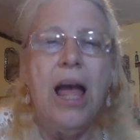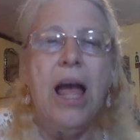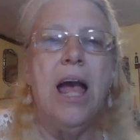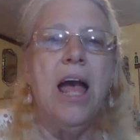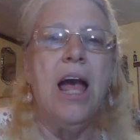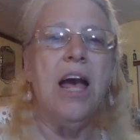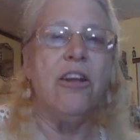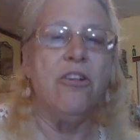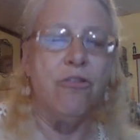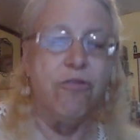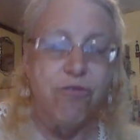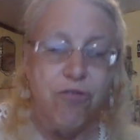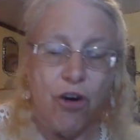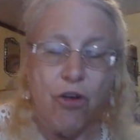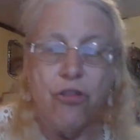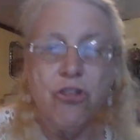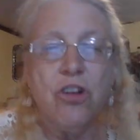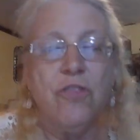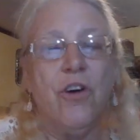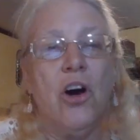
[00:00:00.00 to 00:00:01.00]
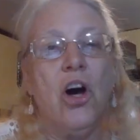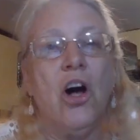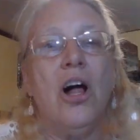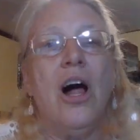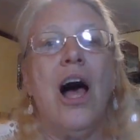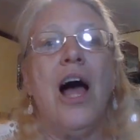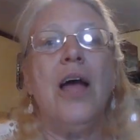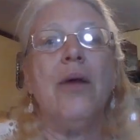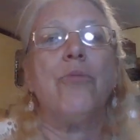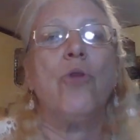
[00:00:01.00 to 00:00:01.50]
And first of all,
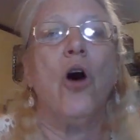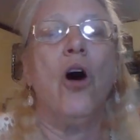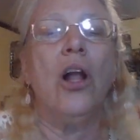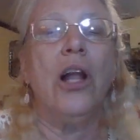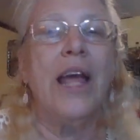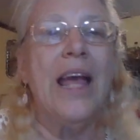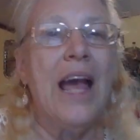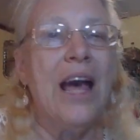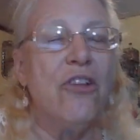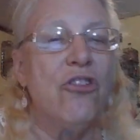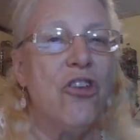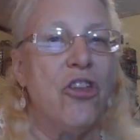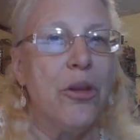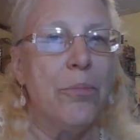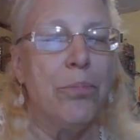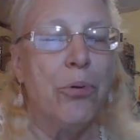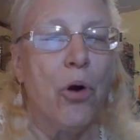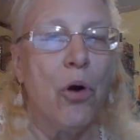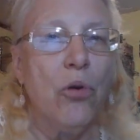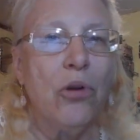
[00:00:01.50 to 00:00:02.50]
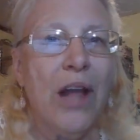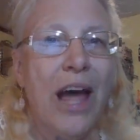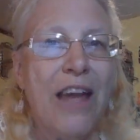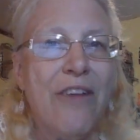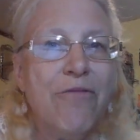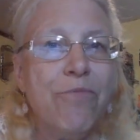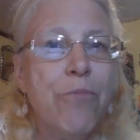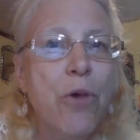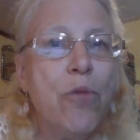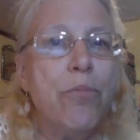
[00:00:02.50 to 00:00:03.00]
I am calling out to the
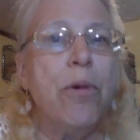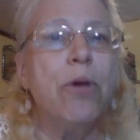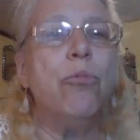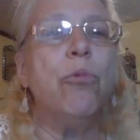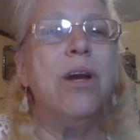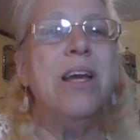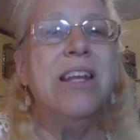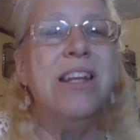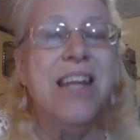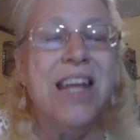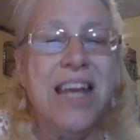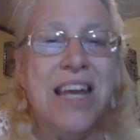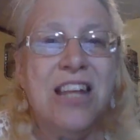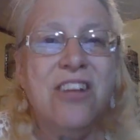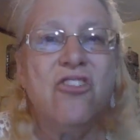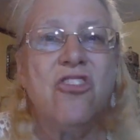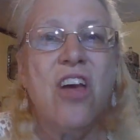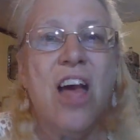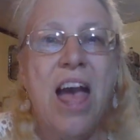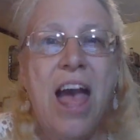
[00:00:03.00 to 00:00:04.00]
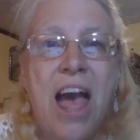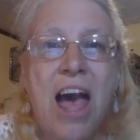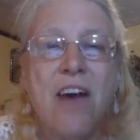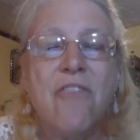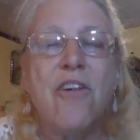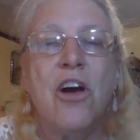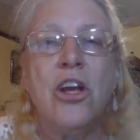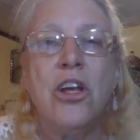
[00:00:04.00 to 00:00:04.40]
pro-life movement. We need to have a